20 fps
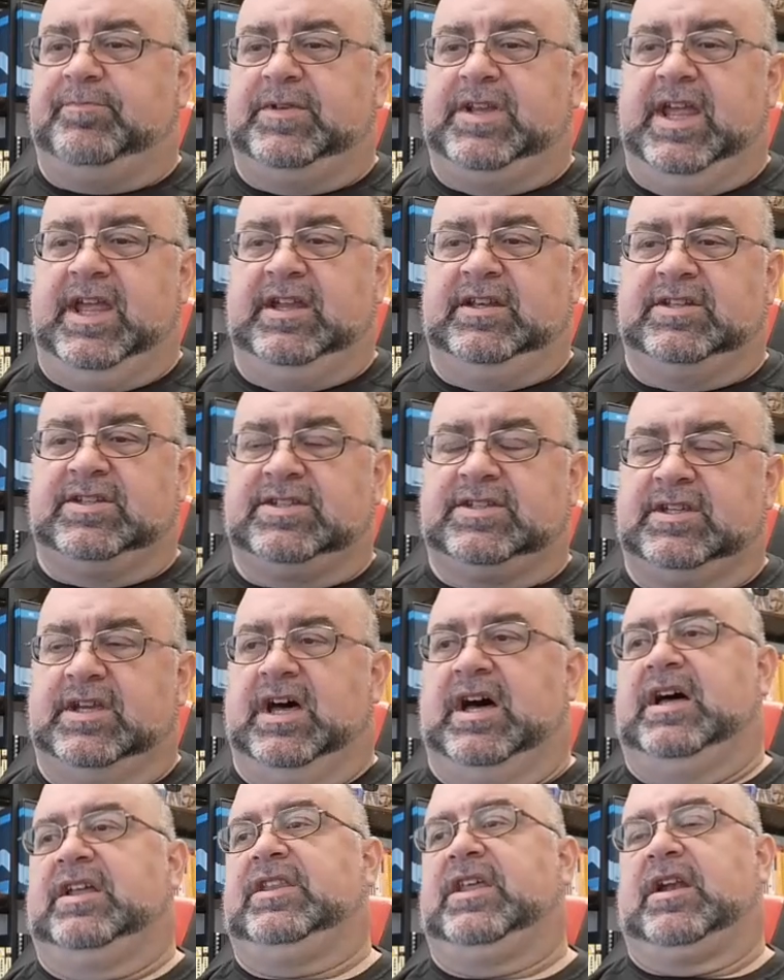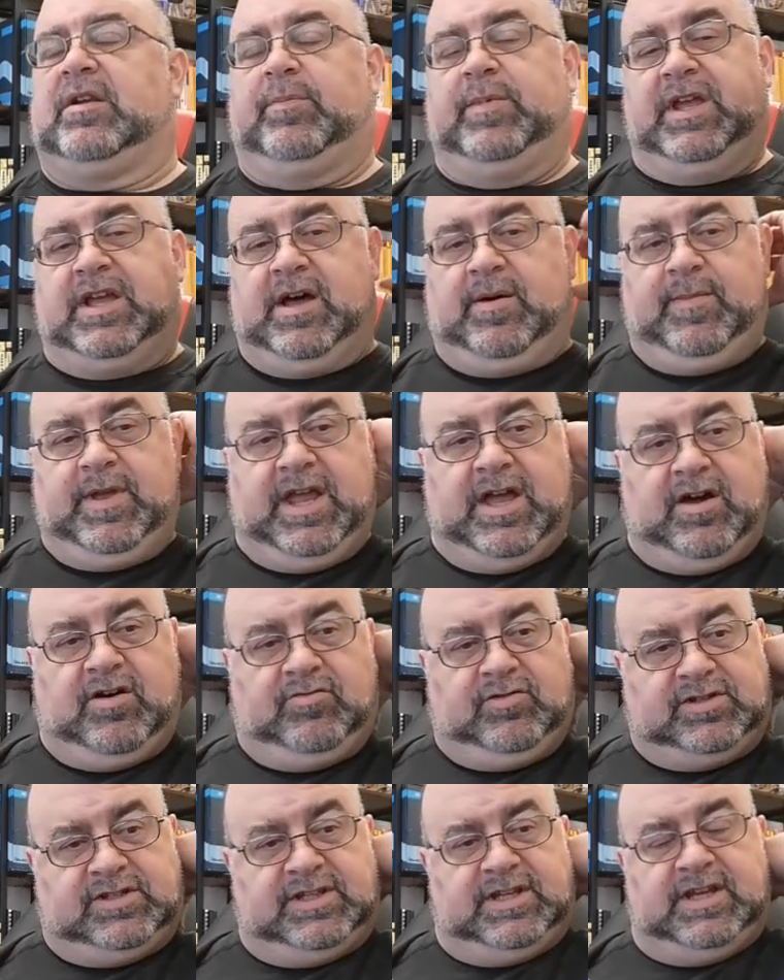through
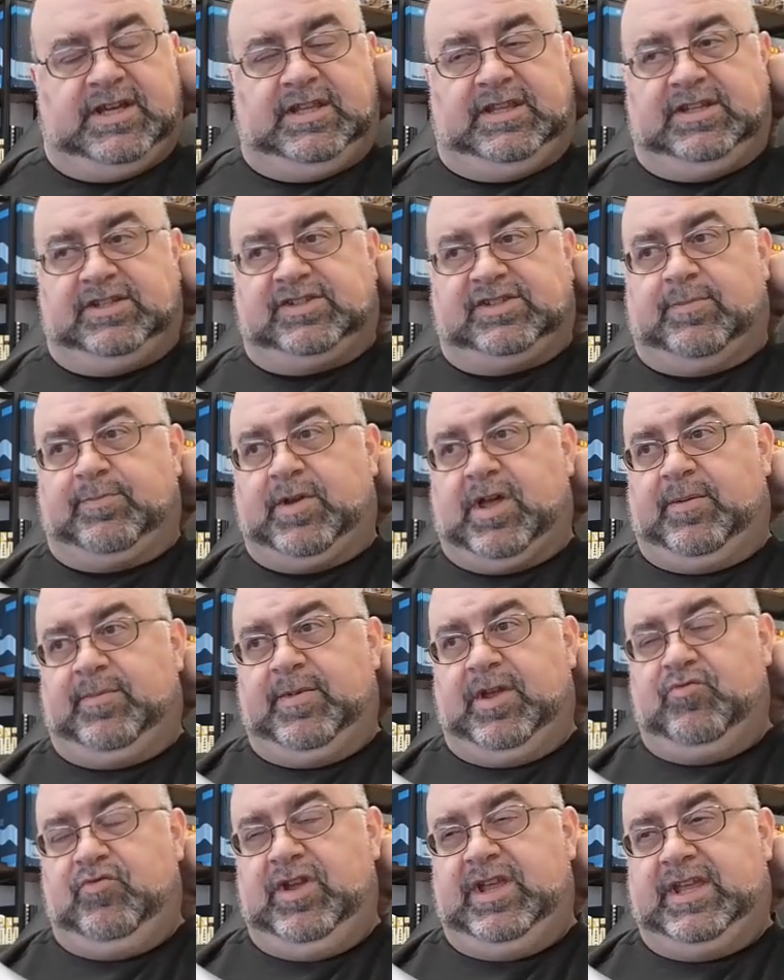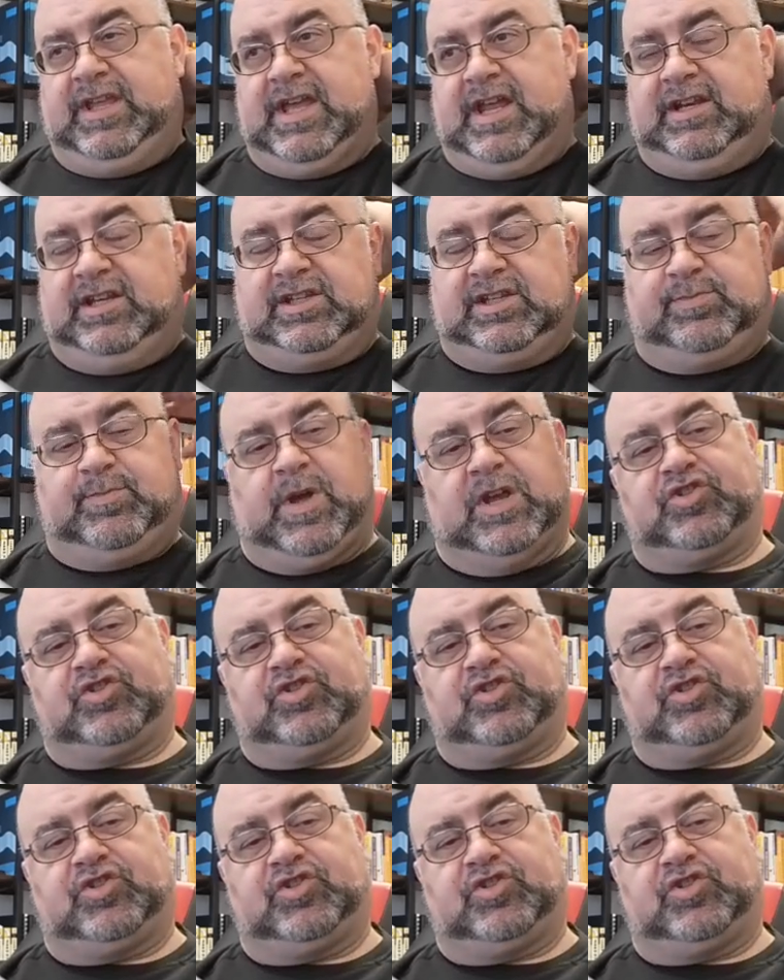the email system we have set up.